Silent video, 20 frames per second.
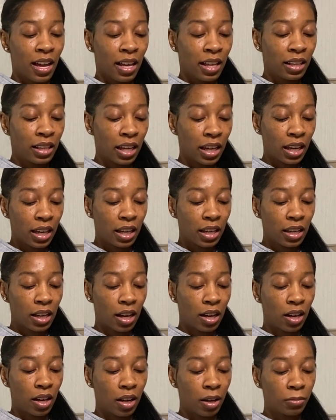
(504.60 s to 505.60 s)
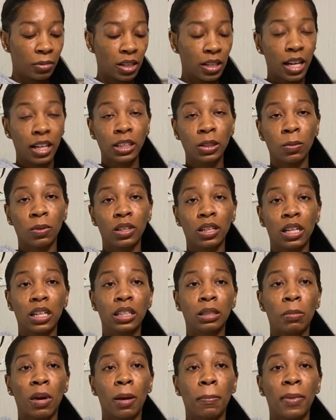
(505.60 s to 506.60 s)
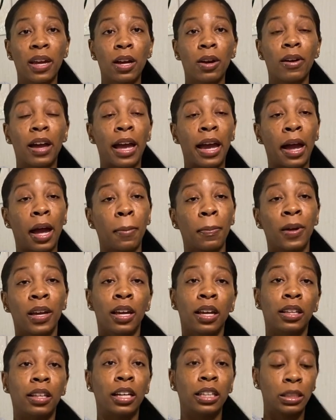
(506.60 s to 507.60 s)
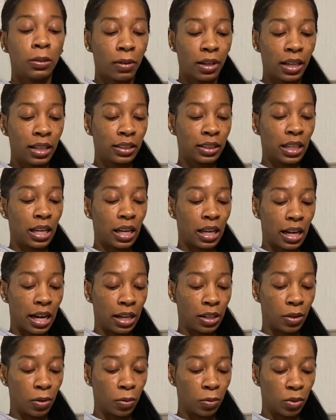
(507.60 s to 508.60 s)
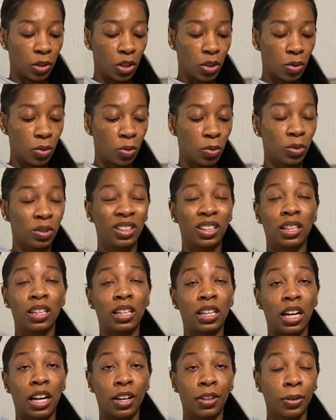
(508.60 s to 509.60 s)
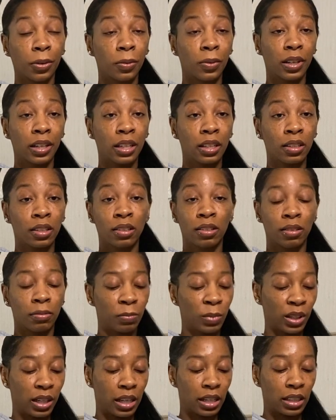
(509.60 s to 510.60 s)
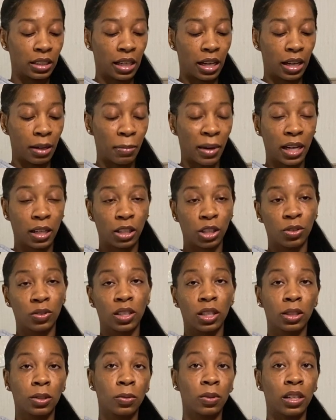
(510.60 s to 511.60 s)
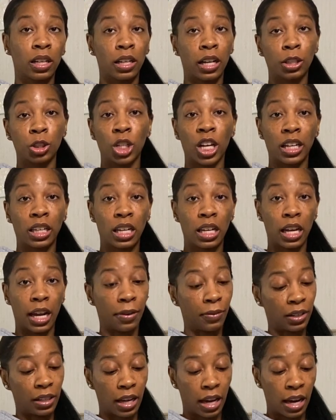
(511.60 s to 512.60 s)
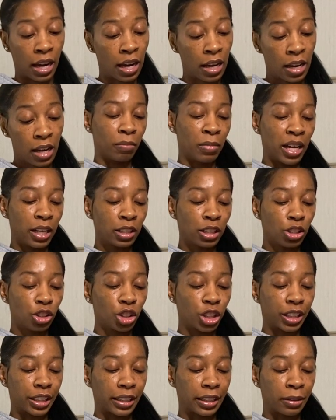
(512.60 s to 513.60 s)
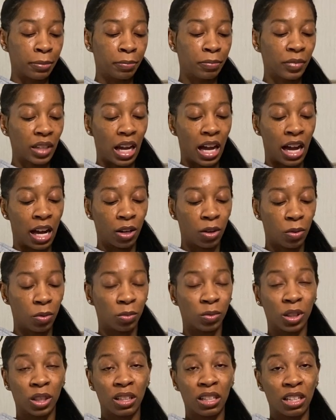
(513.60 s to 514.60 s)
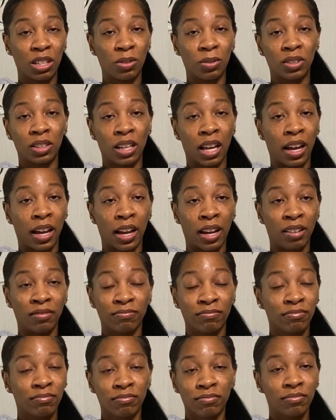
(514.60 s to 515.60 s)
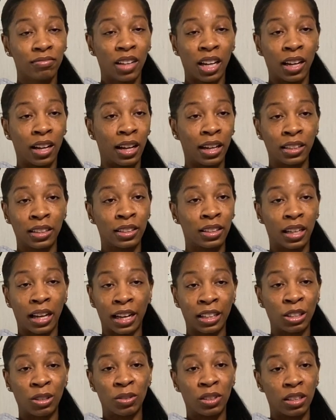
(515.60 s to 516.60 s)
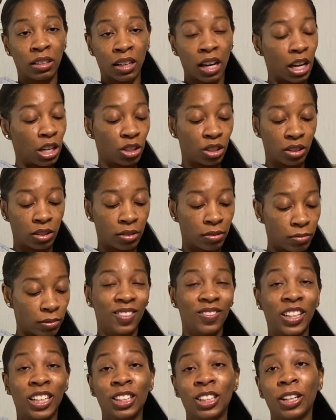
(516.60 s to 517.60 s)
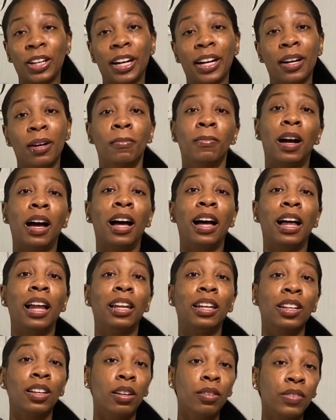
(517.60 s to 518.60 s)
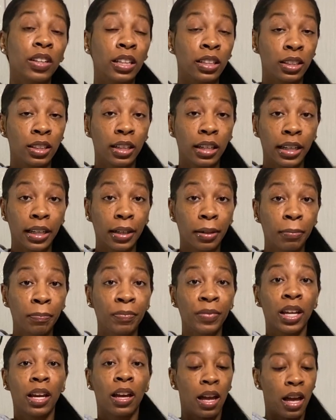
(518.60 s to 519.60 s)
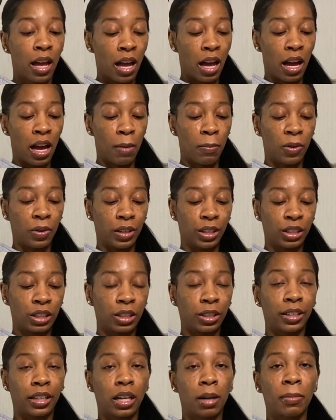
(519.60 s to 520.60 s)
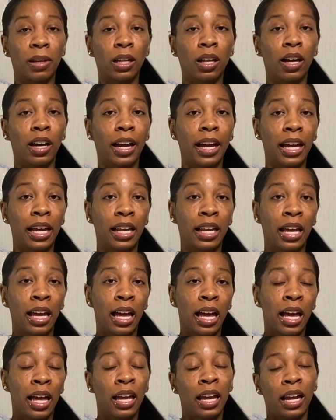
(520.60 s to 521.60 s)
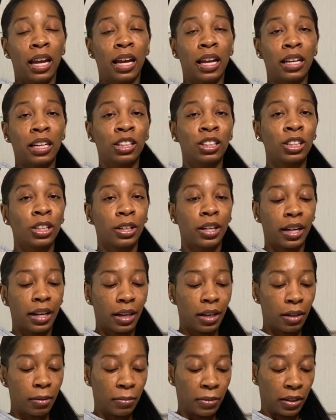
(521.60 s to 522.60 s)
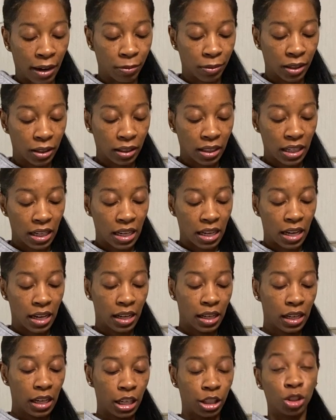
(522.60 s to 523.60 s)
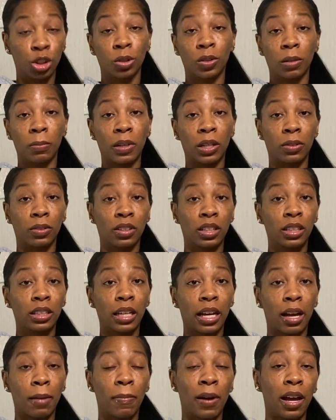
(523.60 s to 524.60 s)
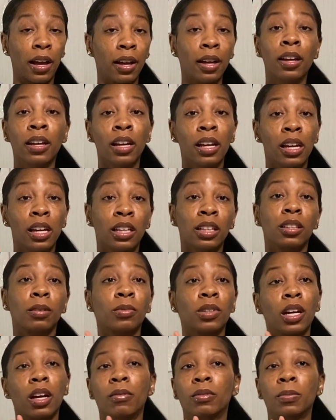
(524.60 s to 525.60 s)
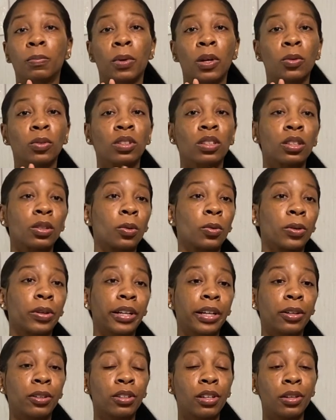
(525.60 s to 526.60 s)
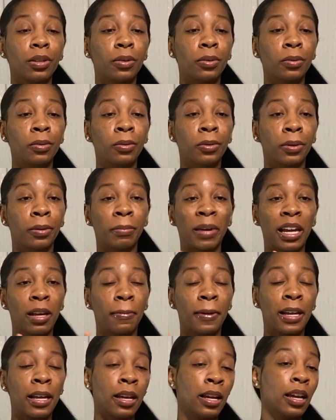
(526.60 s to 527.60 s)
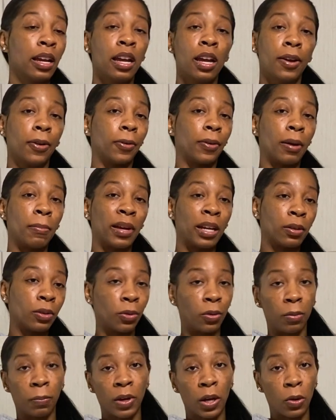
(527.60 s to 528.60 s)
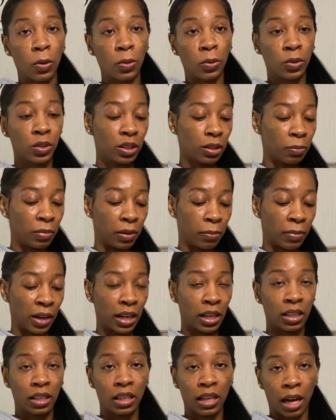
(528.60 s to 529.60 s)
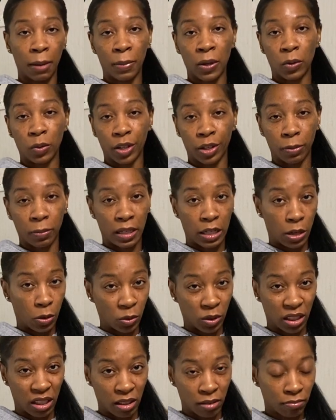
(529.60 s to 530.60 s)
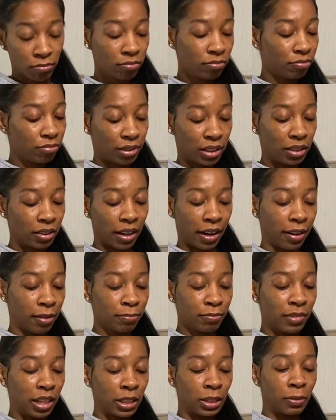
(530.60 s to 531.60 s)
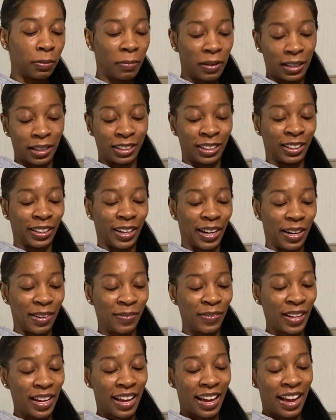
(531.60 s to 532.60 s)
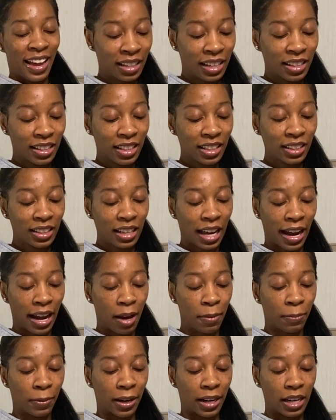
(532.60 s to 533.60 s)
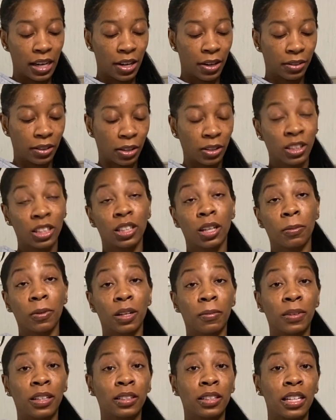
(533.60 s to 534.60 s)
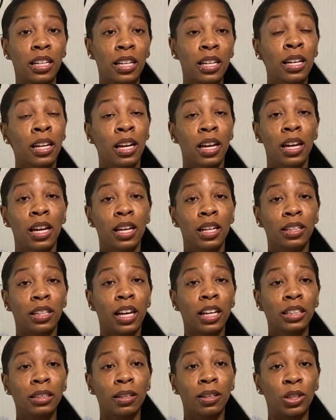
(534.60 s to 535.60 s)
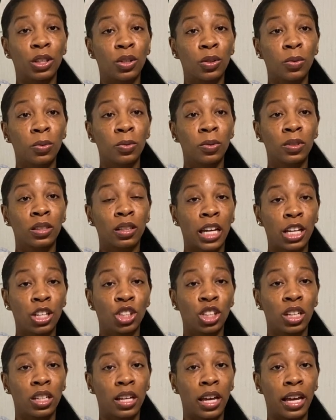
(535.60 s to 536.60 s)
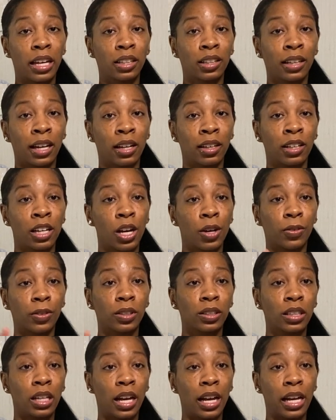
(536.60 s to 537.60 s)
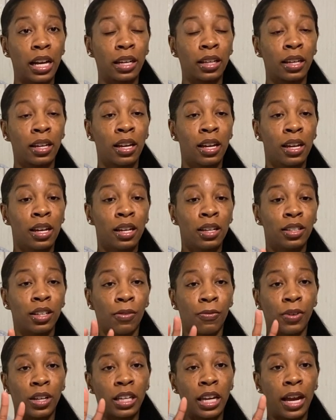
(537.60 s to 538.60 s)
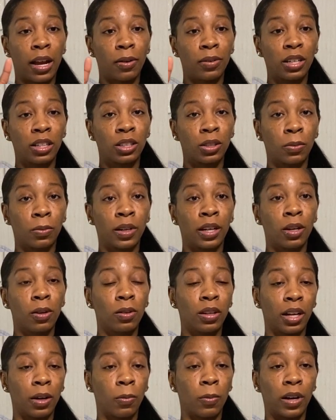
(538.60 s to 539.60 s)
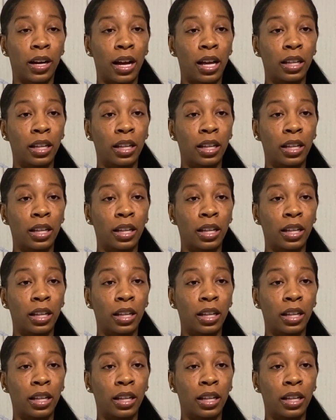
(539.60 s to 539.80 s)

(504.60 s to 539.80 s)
Then the next one is my mail app. That's why I said I don't use the other one, because I mainly use this one and I check it every day. Messenger, I don't really use that. I use it occasionally. Instagram, I love Instagram. I'm on Instagram a lot, and Instagram, I really enjoy being on this app. I sometimes post a story or two, or I might do a post, but mainly I be on there to be nosy. But yeah, that's my Instagram. And this app right here, 13WMAZ, that's a news station that covers like different counties around like where I